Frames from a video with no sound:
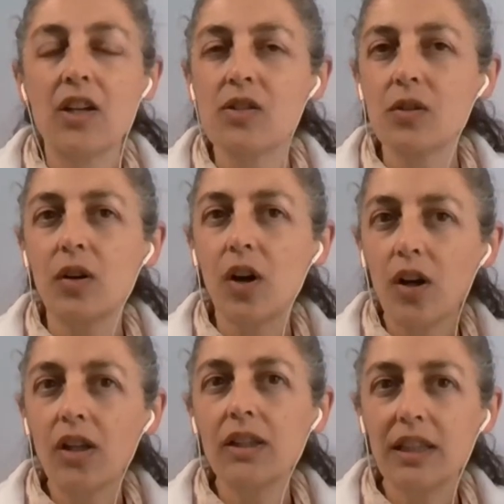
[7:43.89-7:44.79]
so
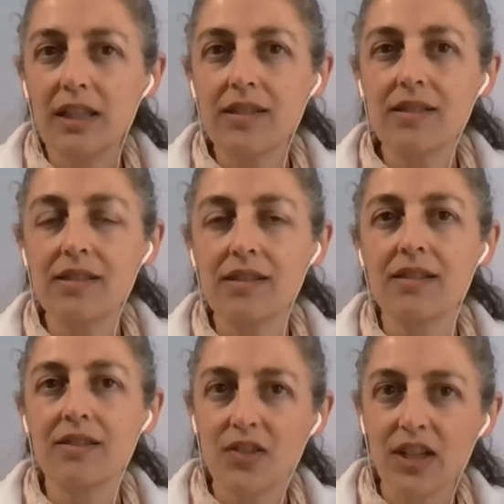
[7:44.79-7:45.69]
all this
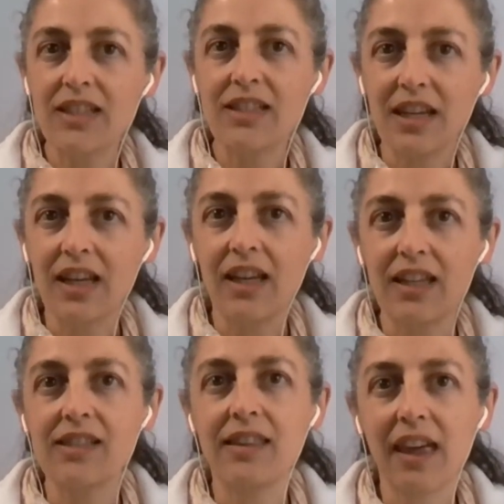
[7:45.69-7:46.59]
chatting
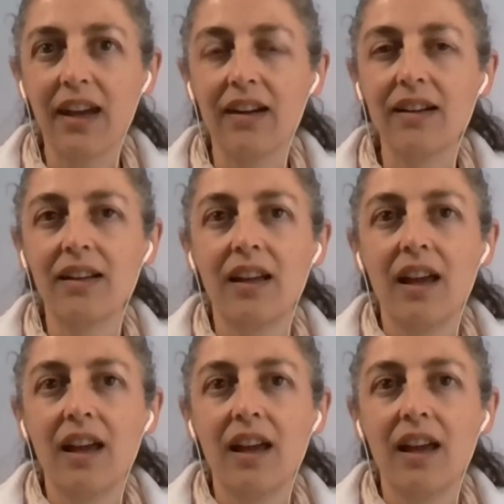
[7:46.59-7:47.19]
is there,